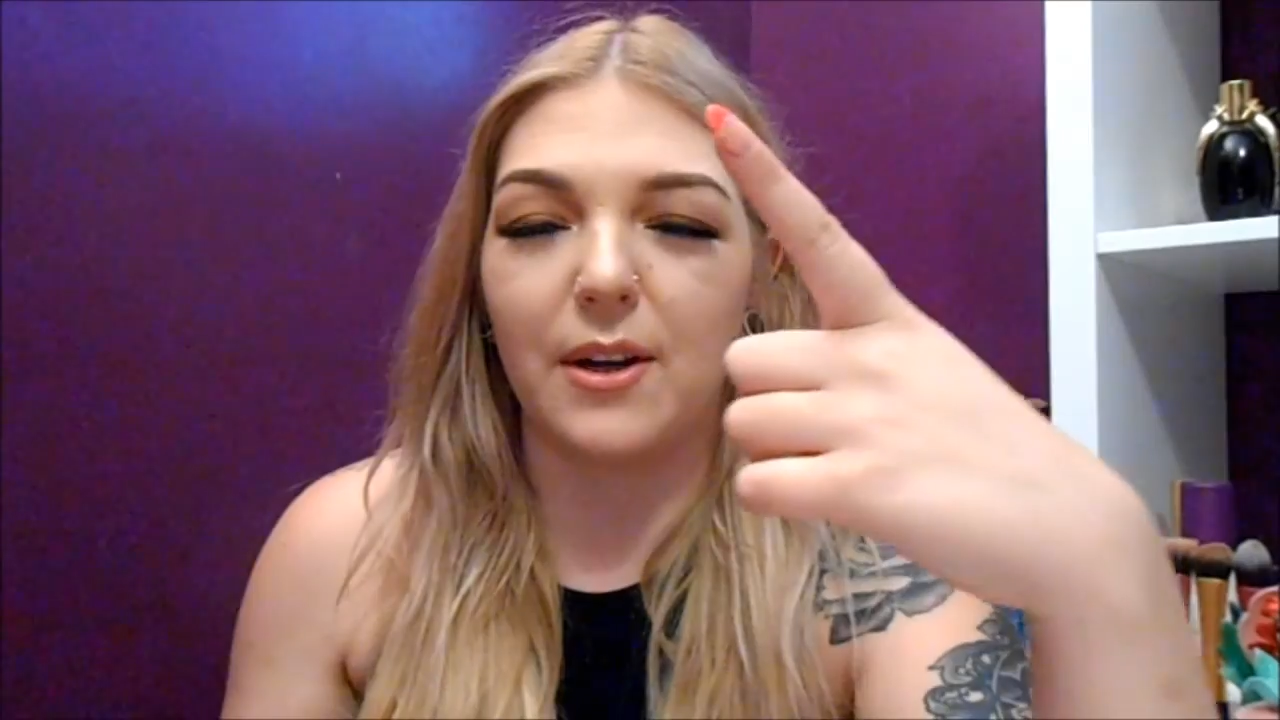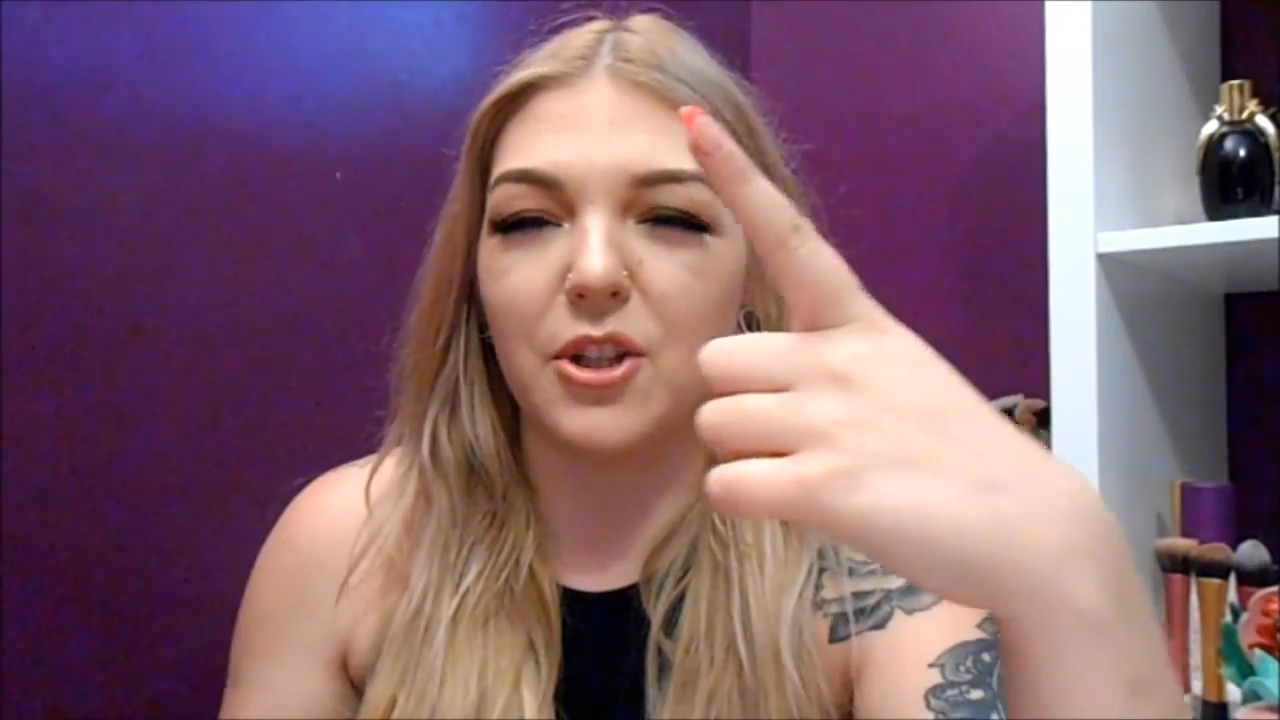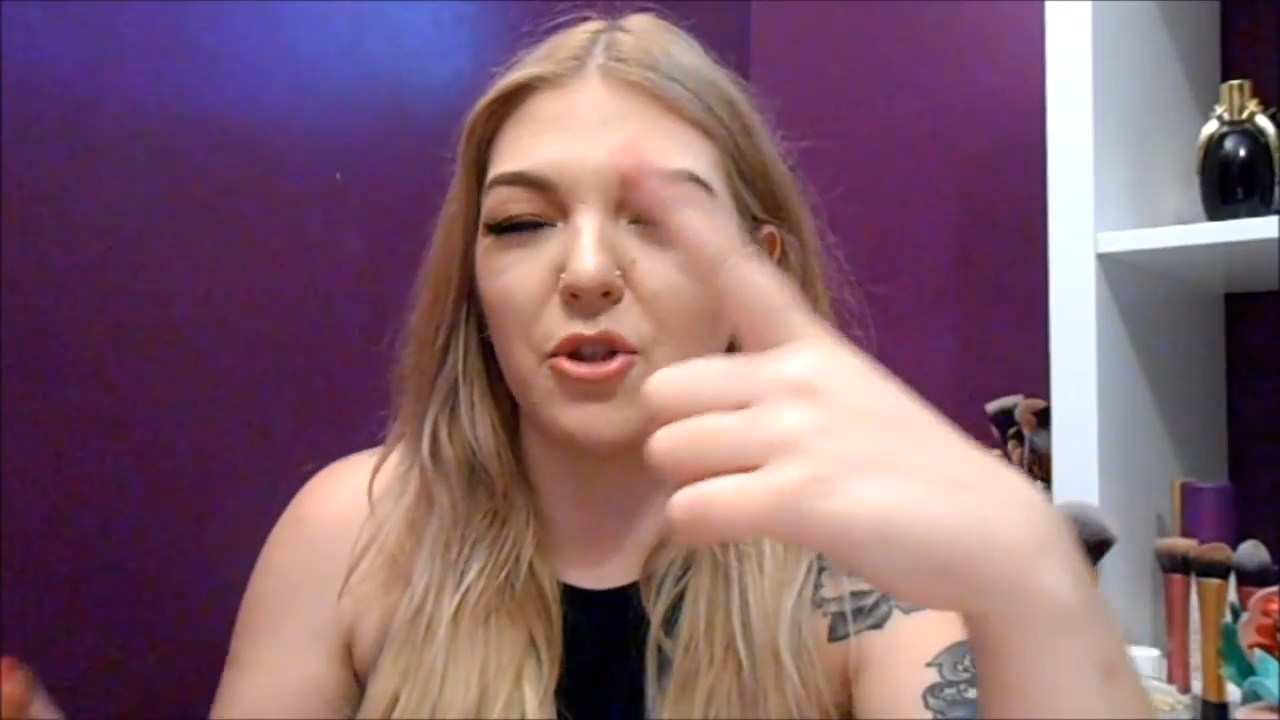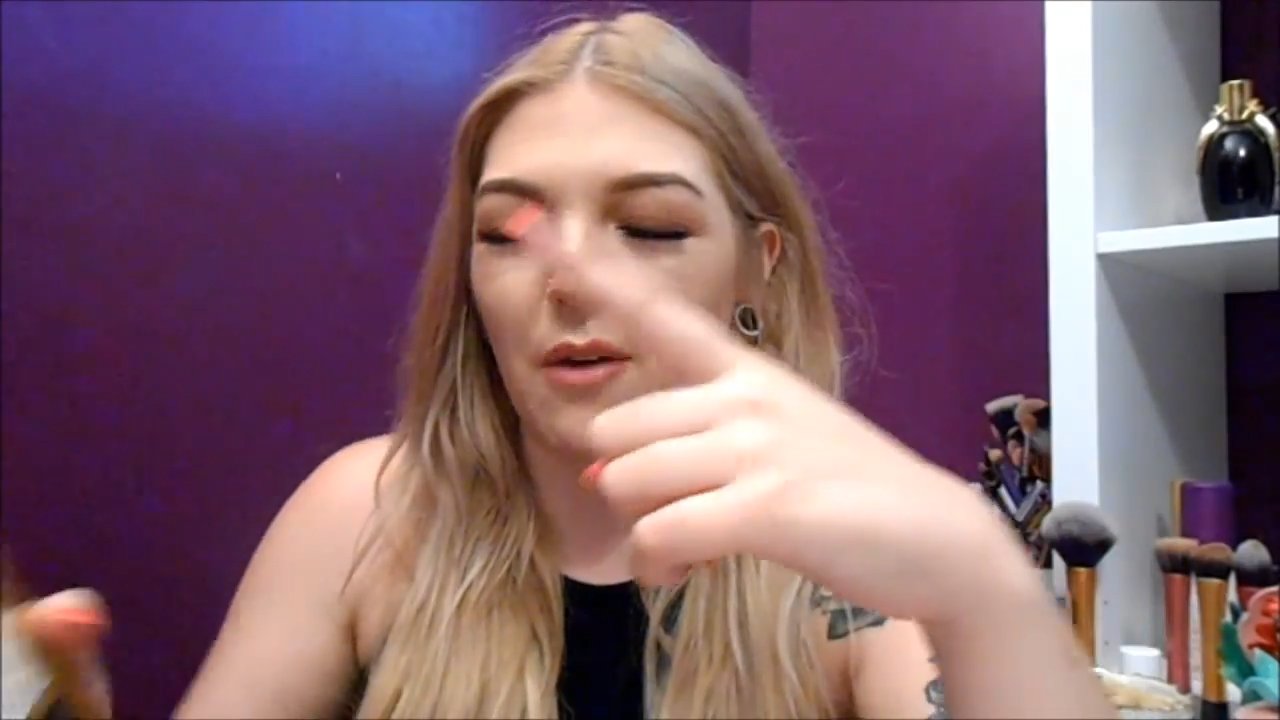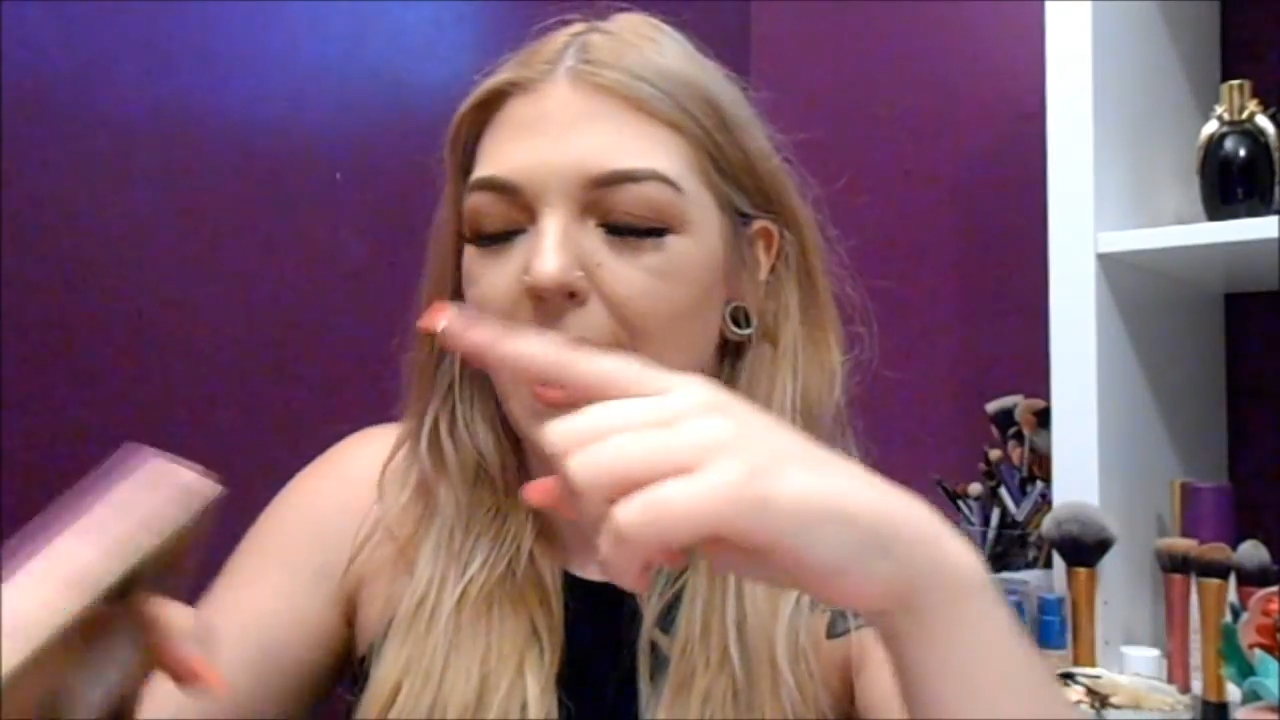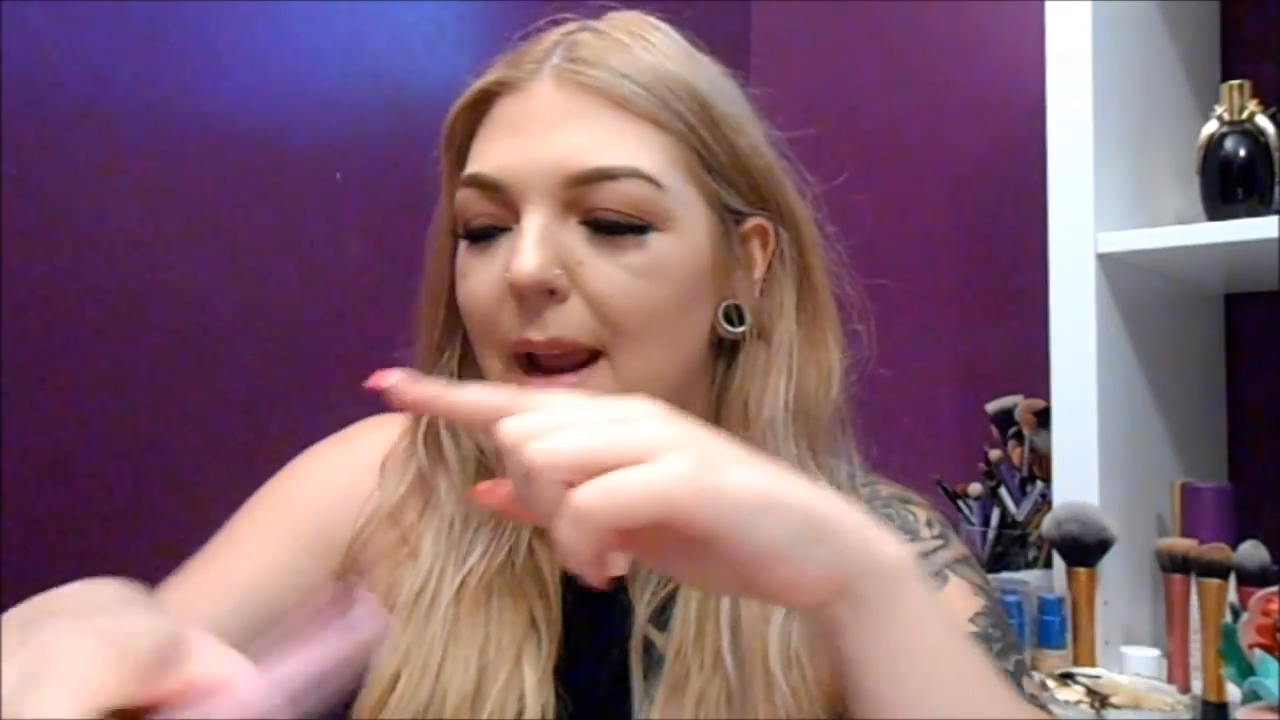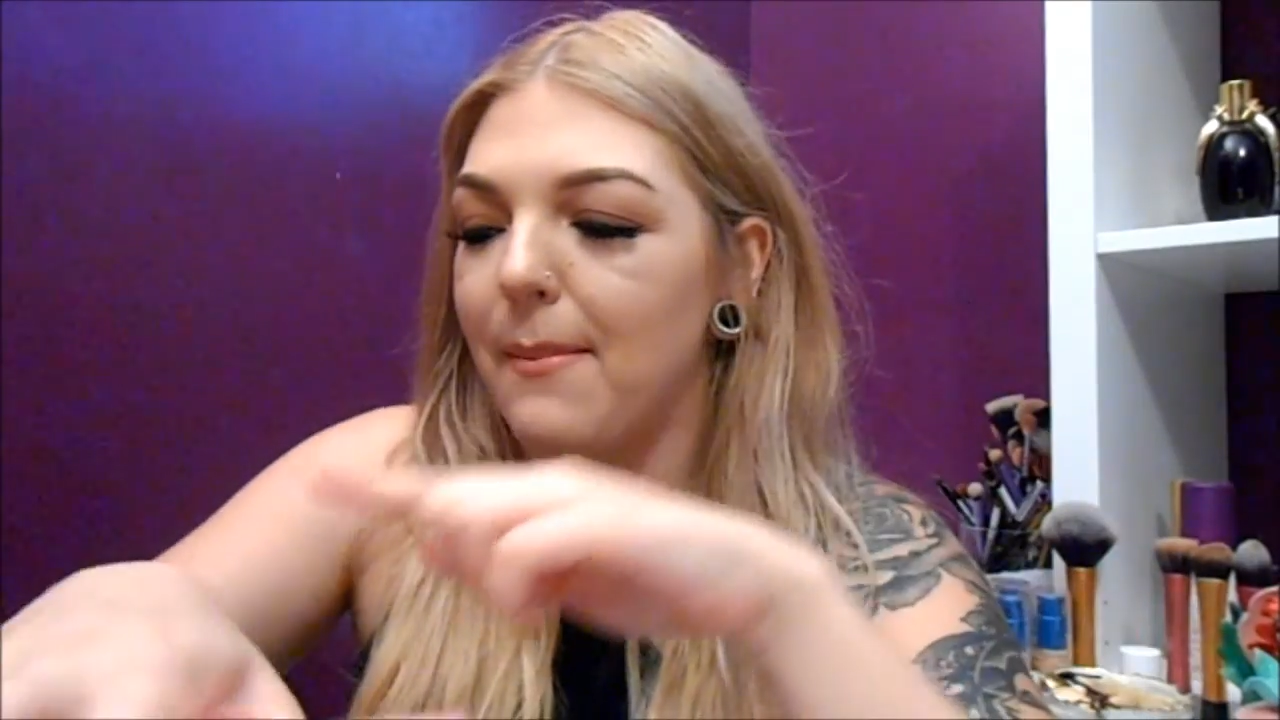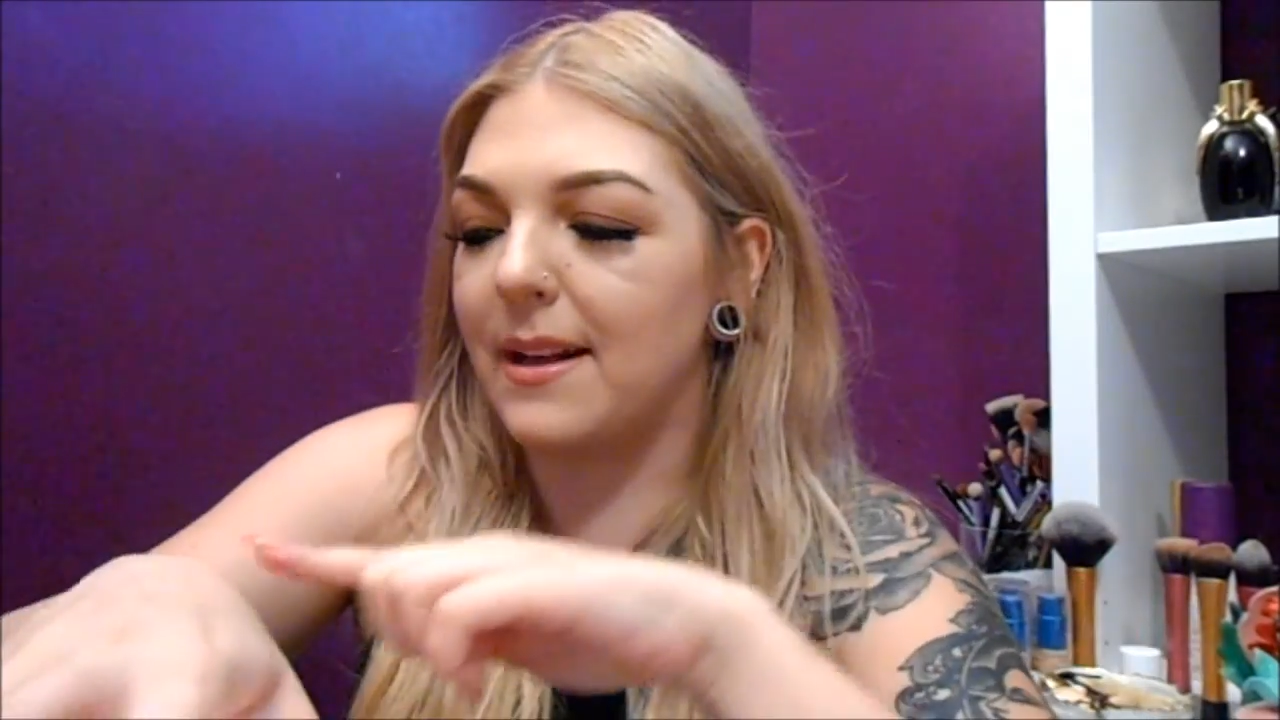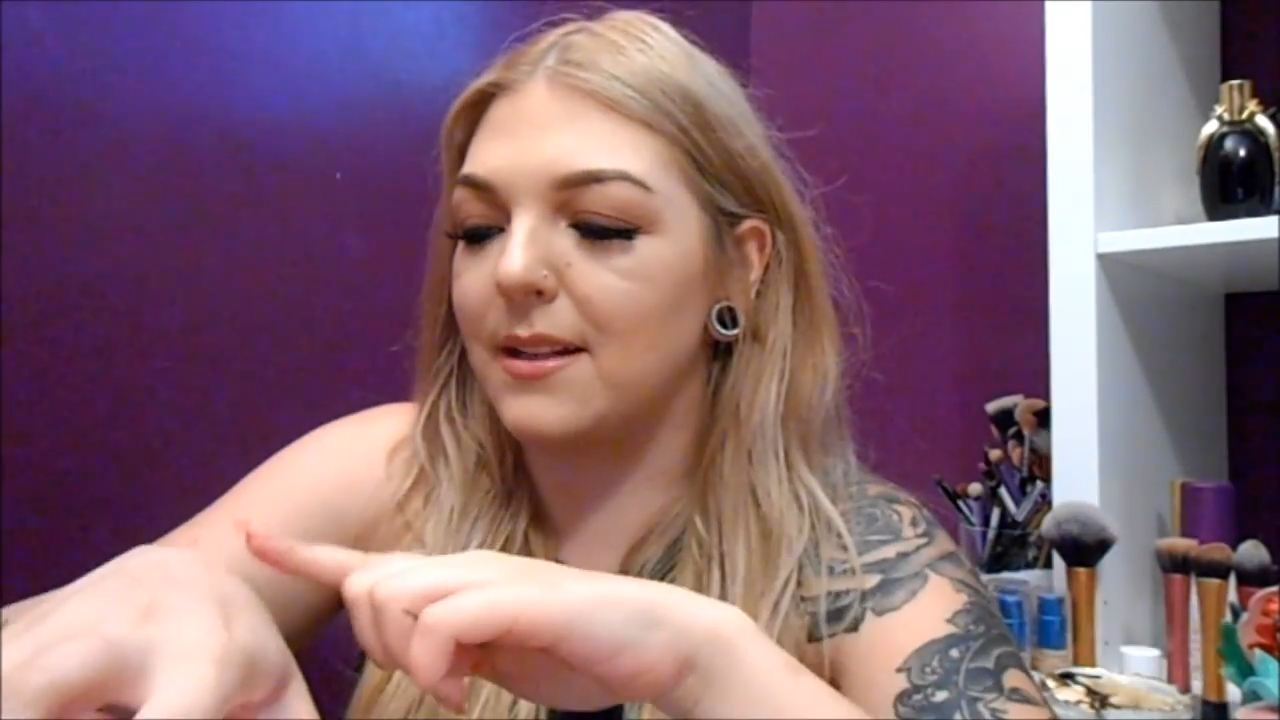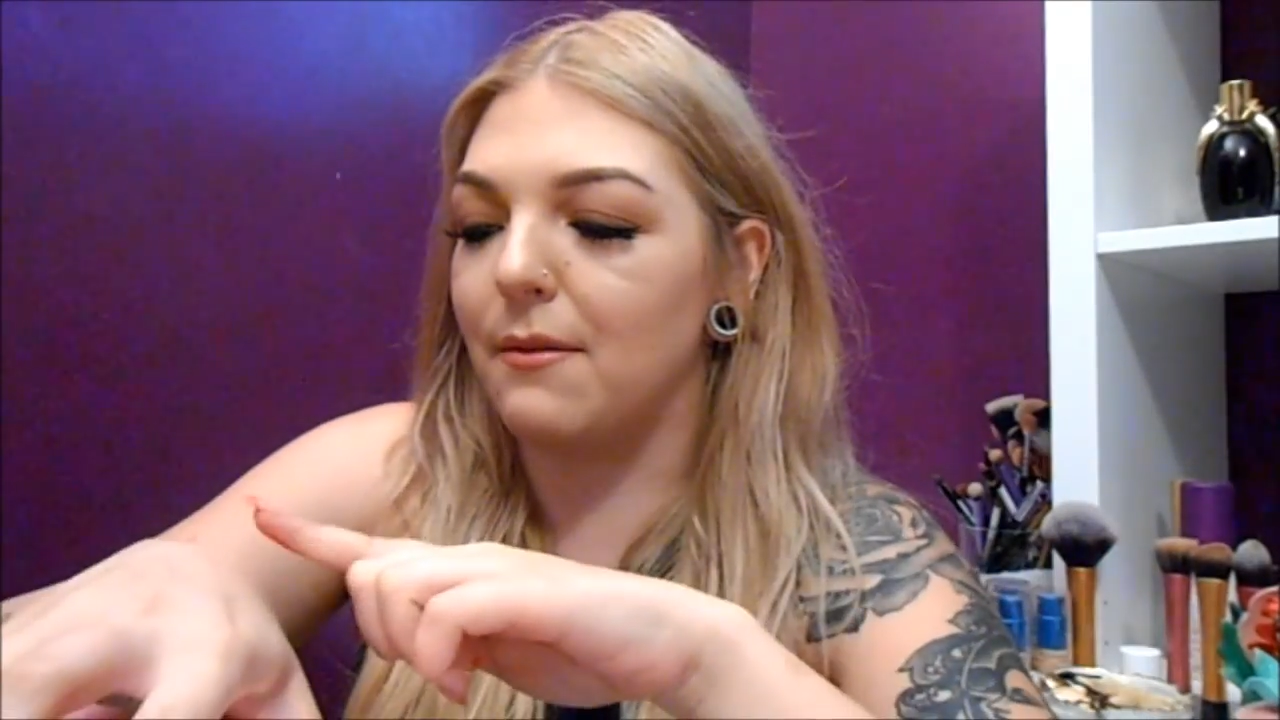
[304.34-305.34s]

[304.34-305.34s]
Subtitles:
it's dry it makes